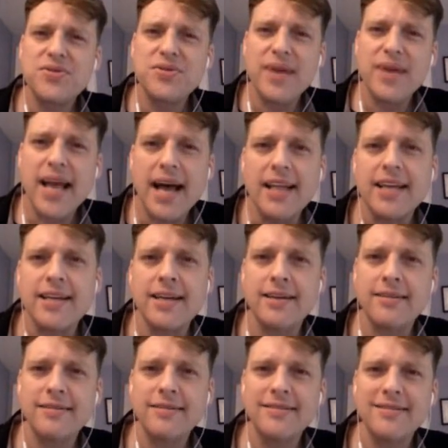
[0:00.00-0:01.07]
with reality
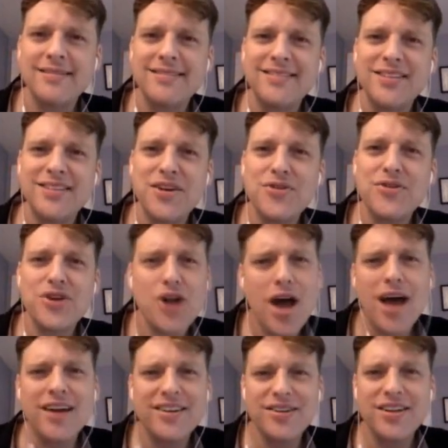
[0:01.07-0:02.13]
you're
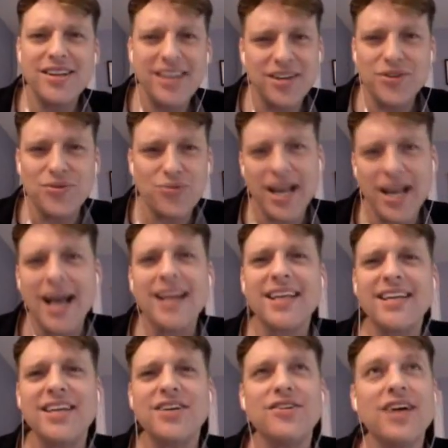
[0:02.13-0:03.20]
not in
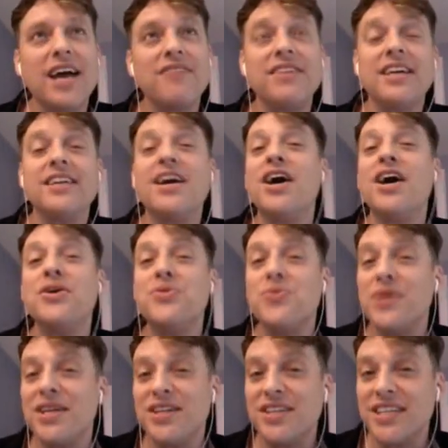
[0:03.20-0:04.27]
reality you're having an
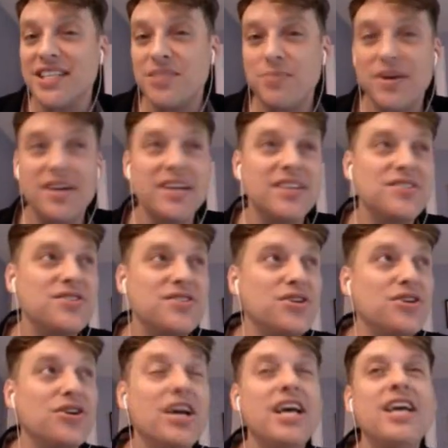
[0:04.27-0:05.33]
unreal experience or
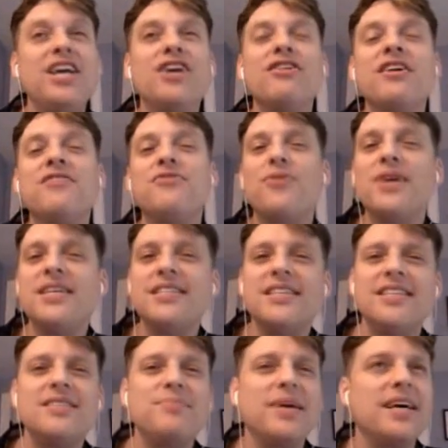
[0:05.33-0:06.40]
you're hearing
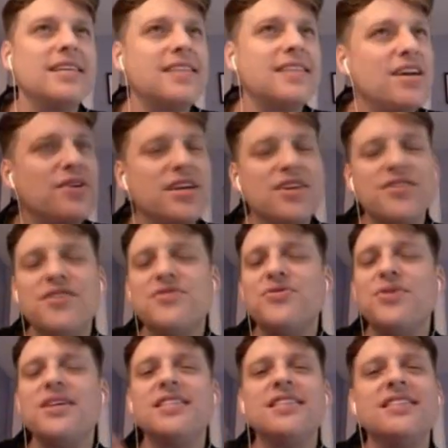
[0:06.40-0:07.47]
voices because i don't hear those
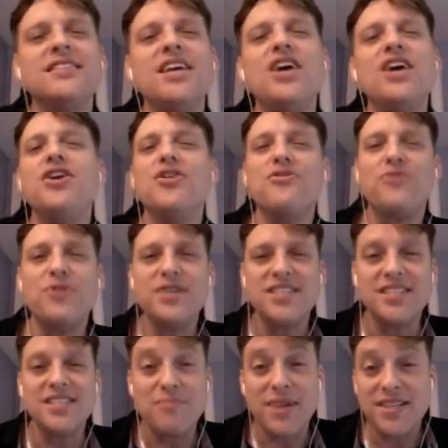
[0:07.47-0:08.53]
voices your
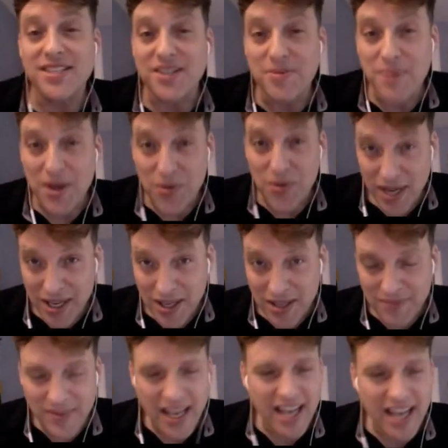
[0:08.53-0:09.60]
voices mustn't be
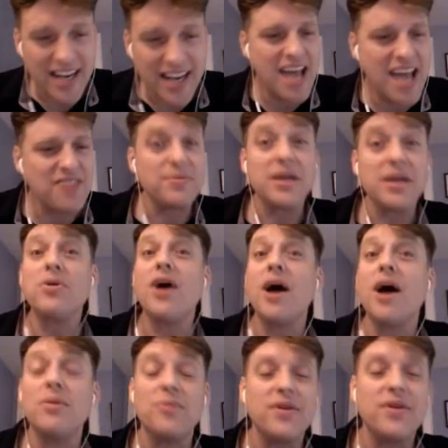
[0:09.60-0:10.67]
real and i have a big
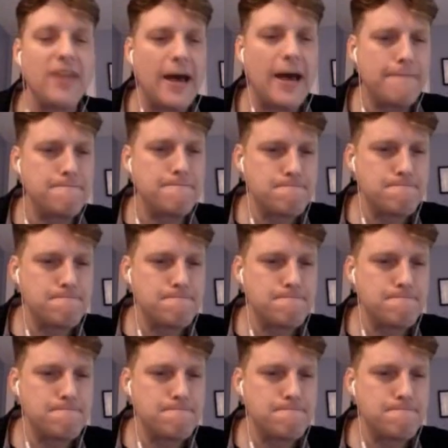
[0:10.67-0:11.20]
problem with that